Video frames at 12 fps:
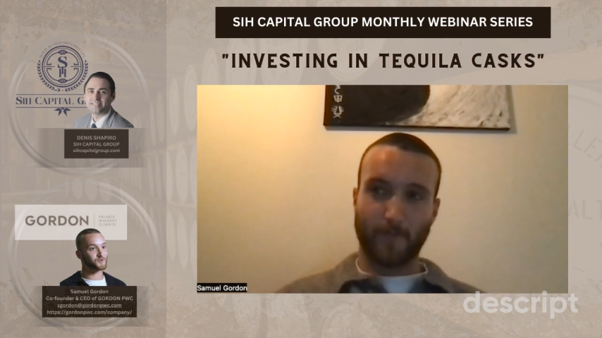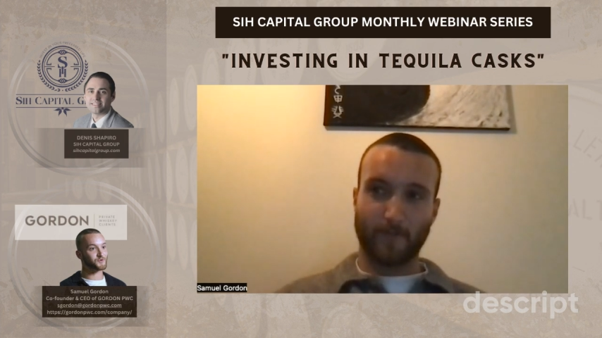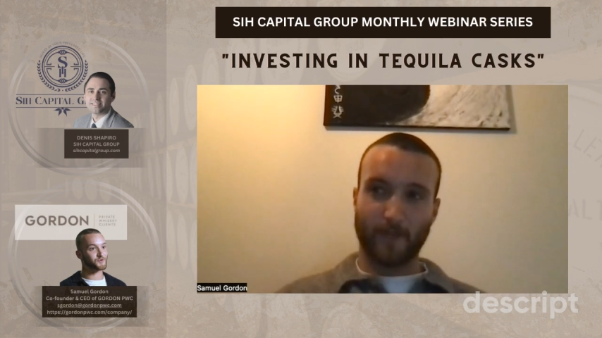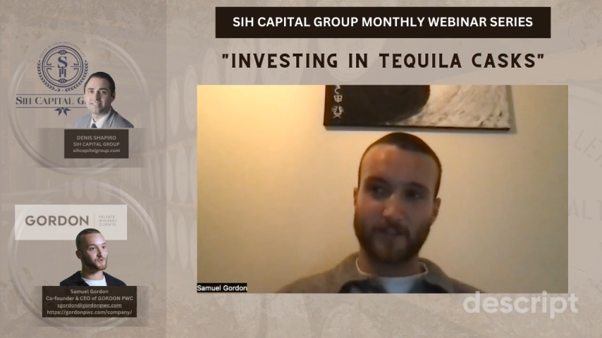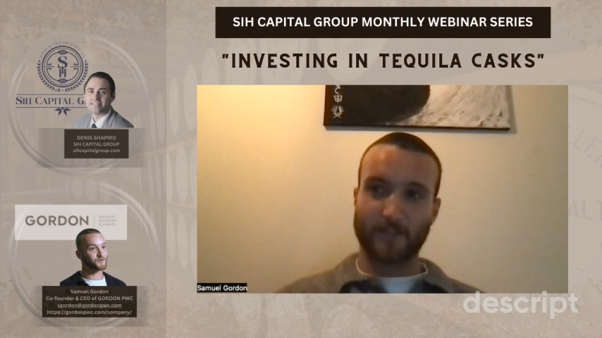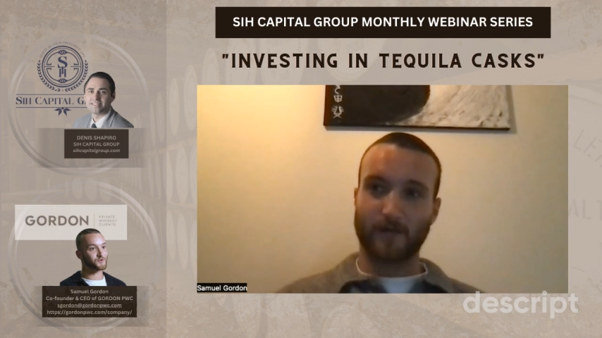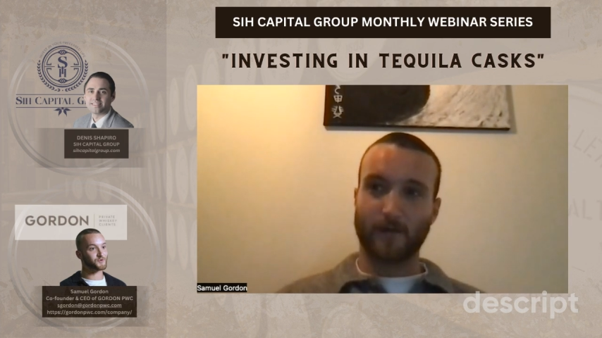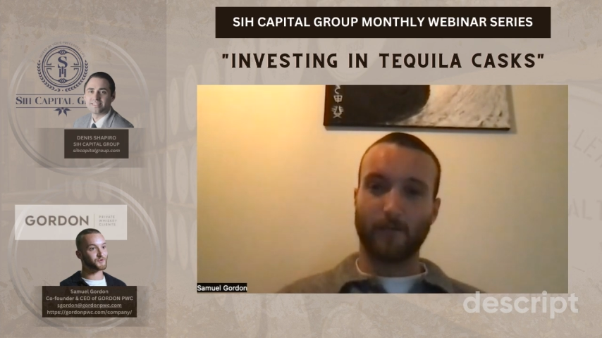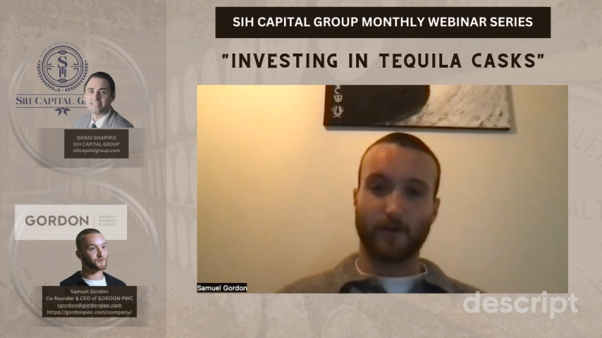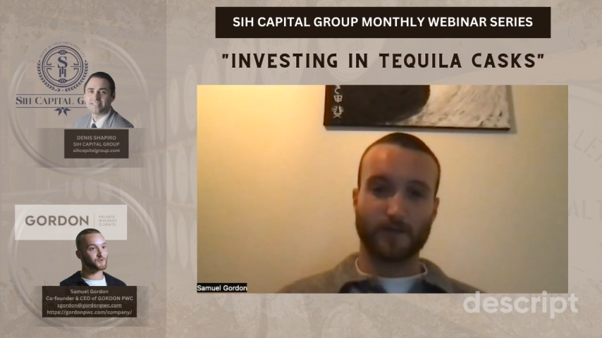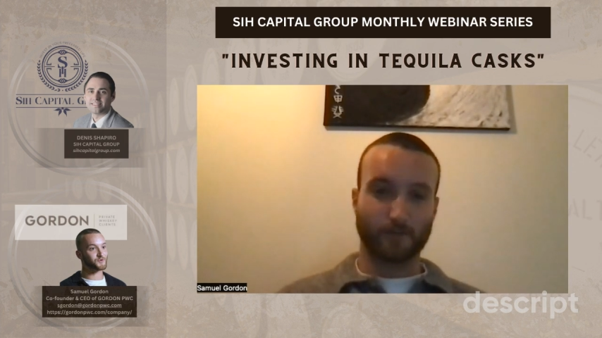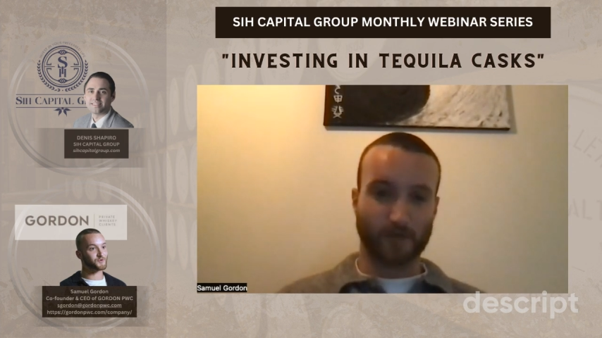it's now a
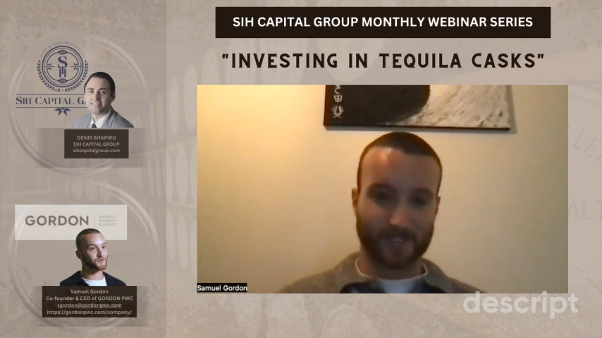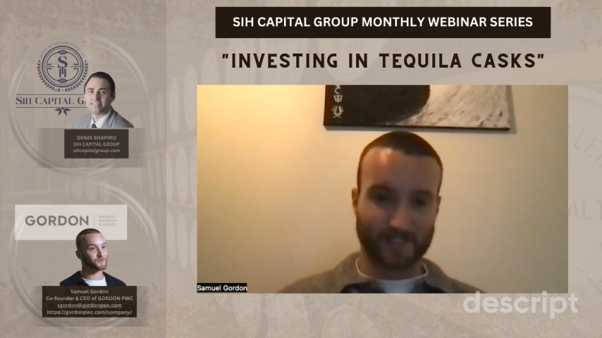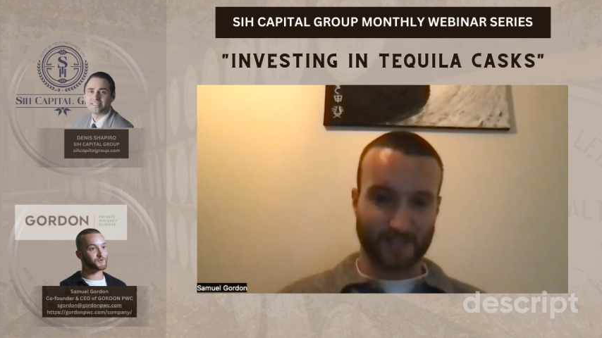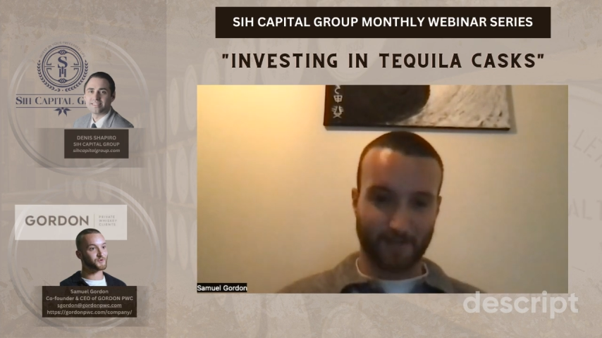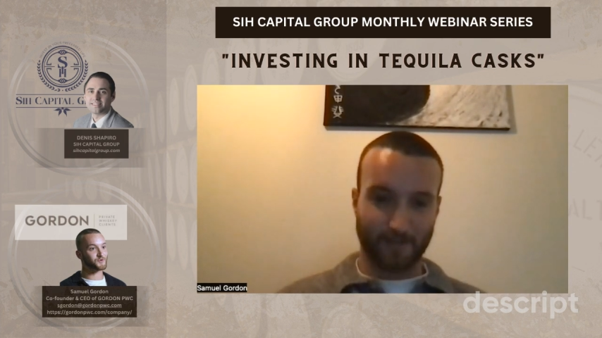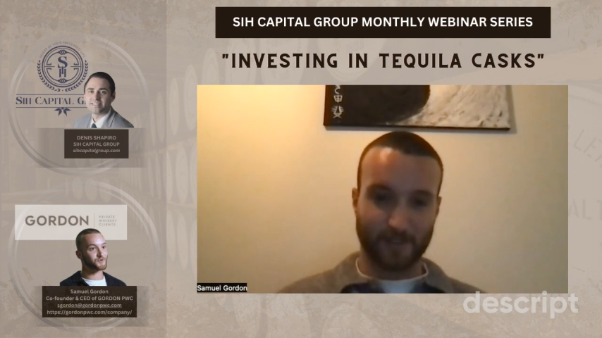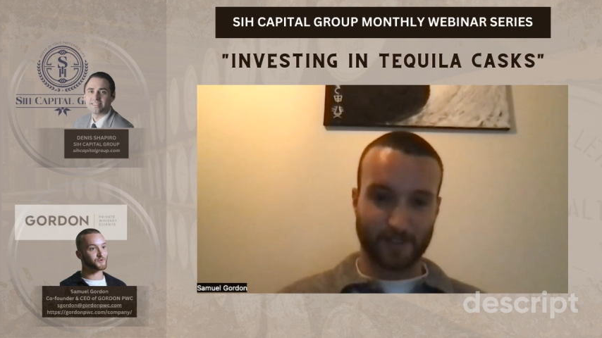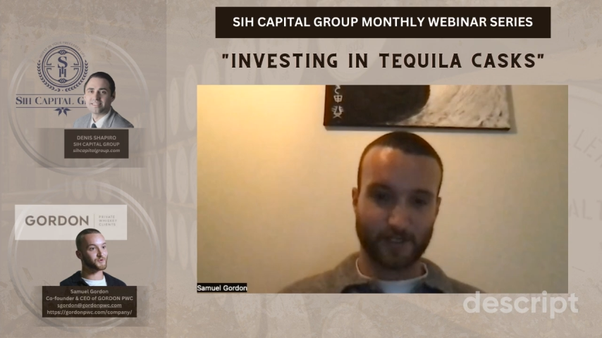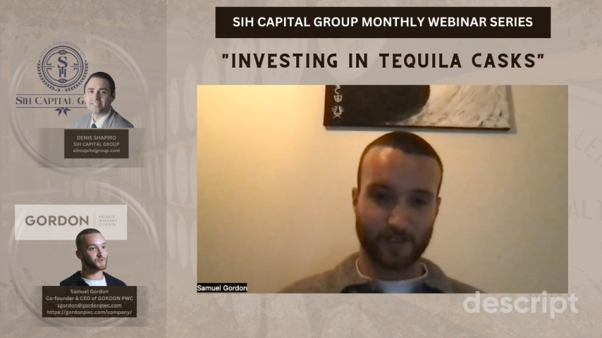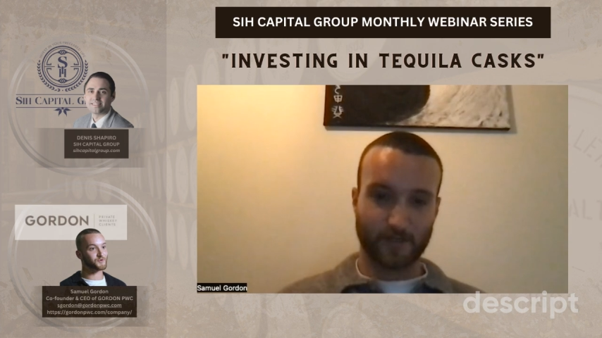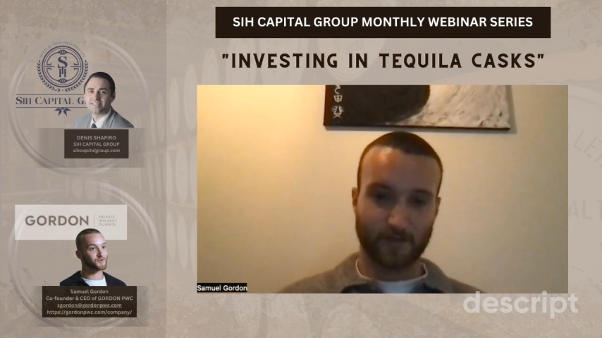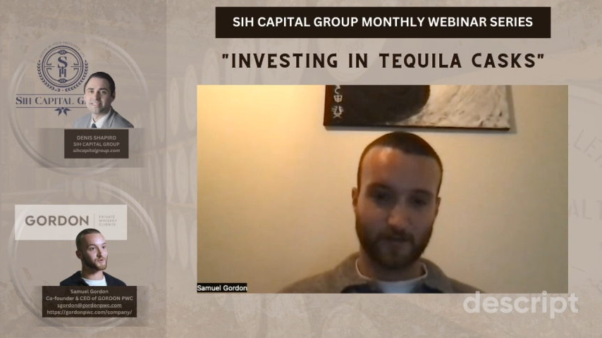much more
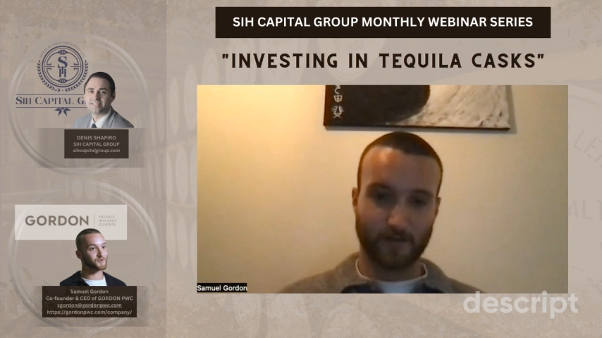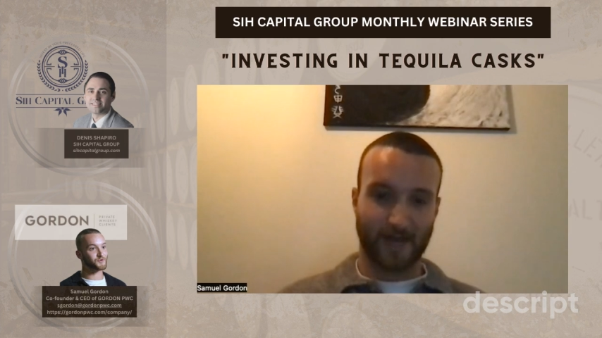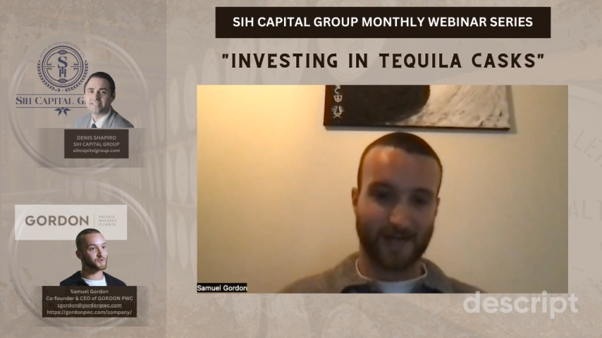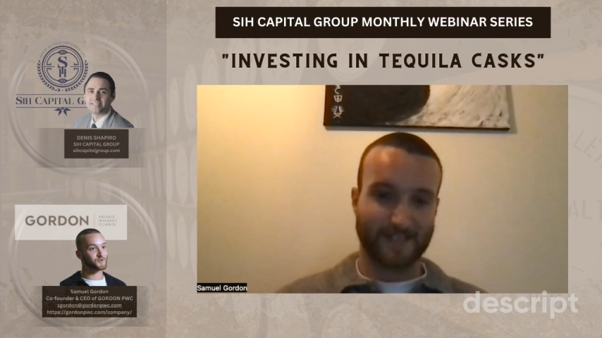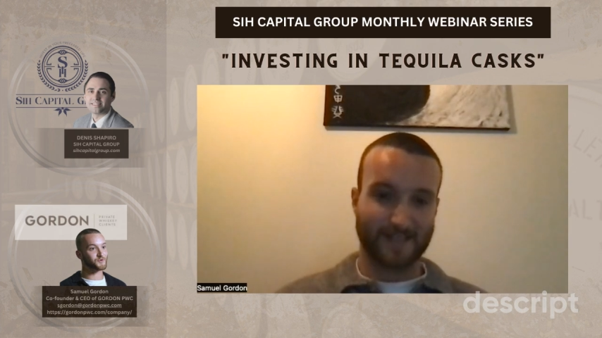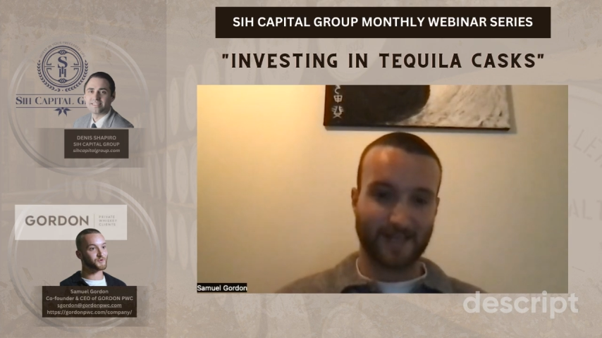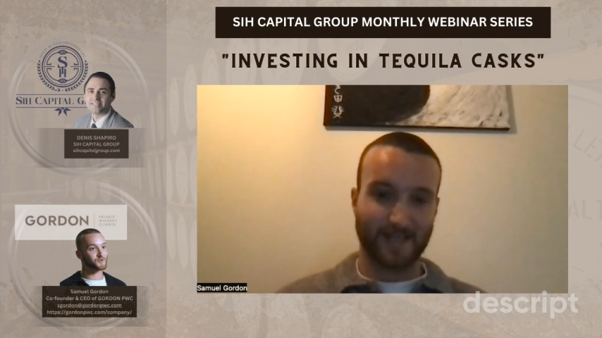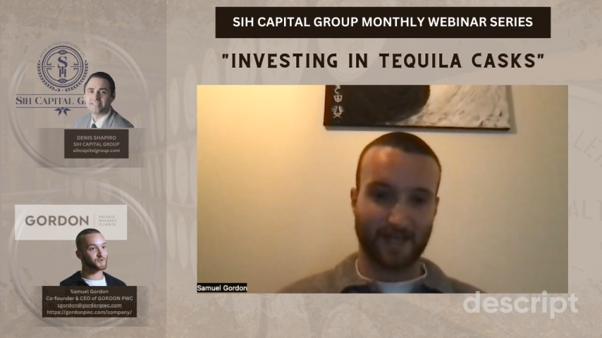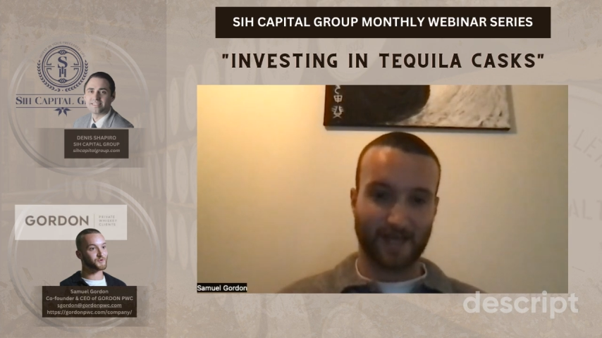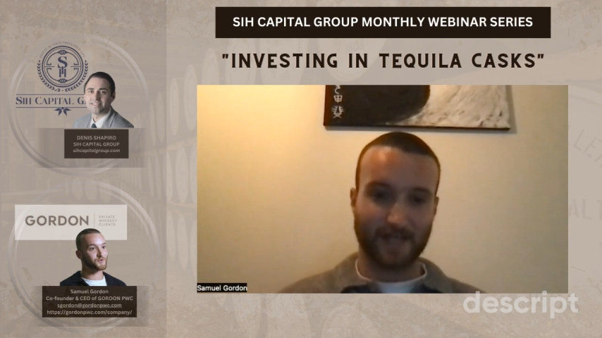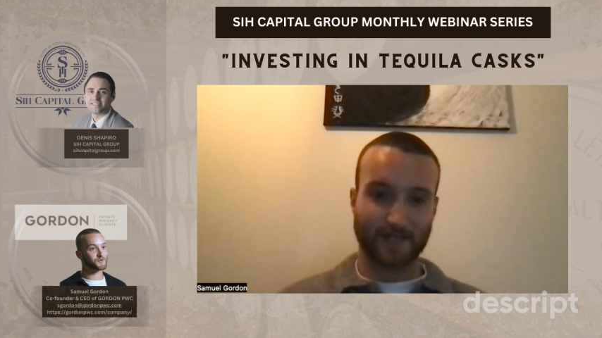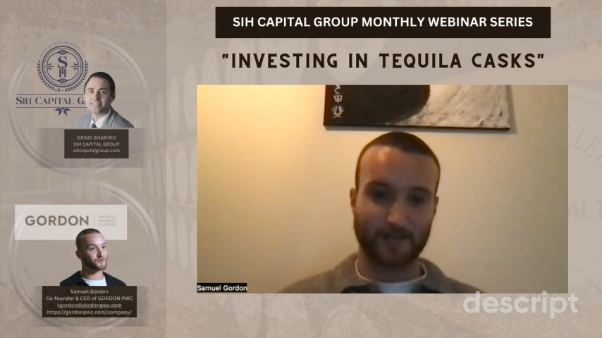established asset
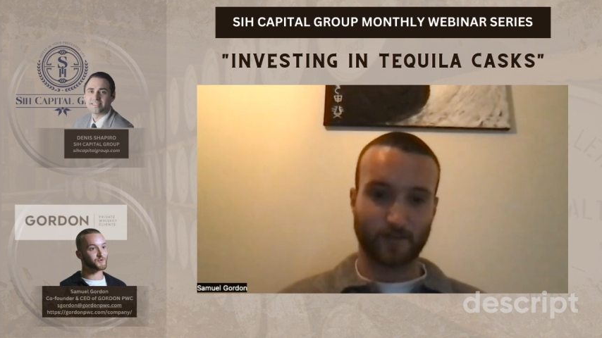class,